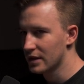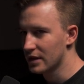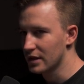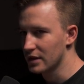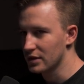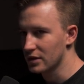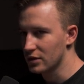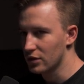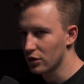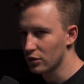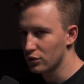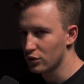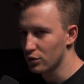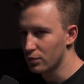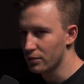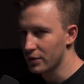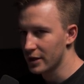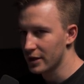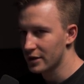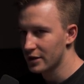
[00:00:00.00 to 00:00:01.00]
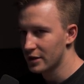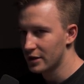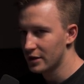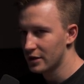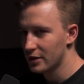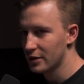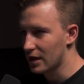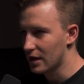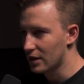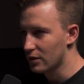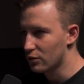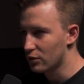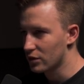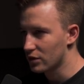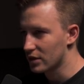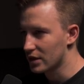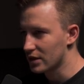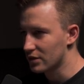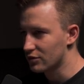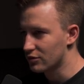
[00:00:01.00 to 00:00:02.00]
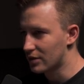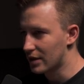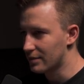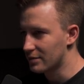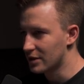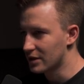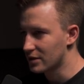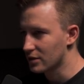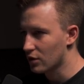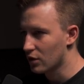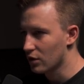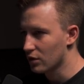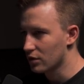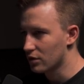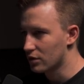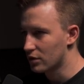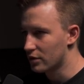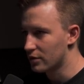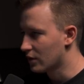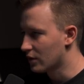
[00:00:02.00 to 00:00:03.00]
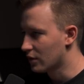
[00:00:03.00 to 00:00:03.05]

is go to picker and we're gonna grab this color.